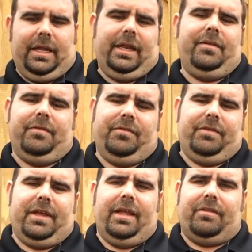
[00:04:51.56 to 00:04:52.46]
and even if
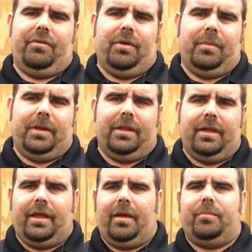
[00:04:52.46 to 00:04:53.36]
you got to, I mean,
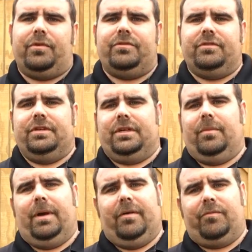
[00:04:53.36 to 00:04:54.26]
I'm pretty sure you can
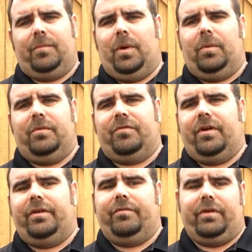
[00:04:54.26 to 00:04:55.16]
go buy them from Harbor
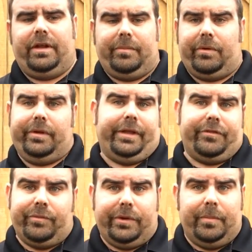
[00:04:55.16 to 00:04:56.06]
Freight for probably like
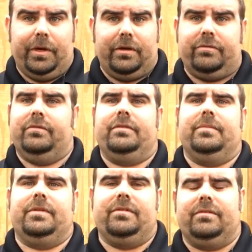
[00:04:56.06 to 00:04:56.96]
$20 or
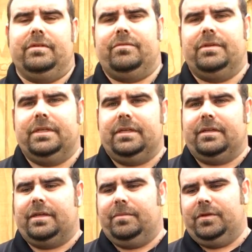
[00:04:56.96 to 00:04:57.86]
something, so it's really
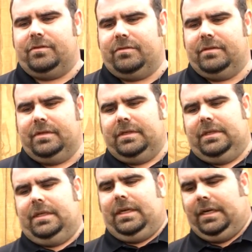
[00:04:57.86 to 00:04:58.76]
not that much.
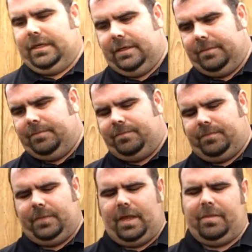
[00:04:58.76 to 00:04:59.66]

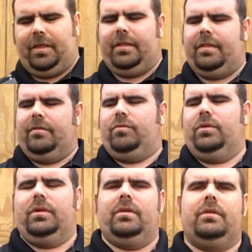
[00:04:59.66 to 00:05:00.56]
I think this
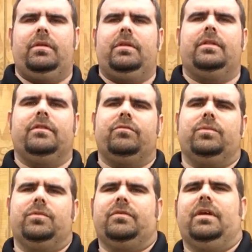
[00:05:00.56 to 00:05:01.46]
one, This
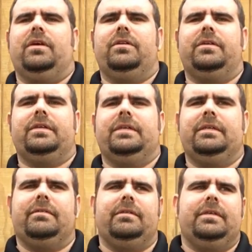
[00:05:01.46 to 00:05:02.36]
one was
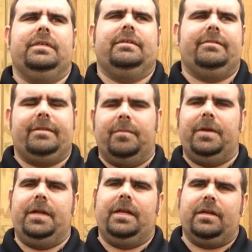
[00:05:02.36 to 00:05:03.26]

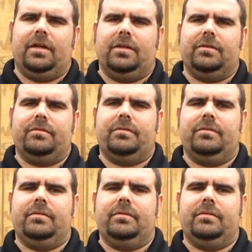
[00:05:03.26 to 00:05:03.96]
$179,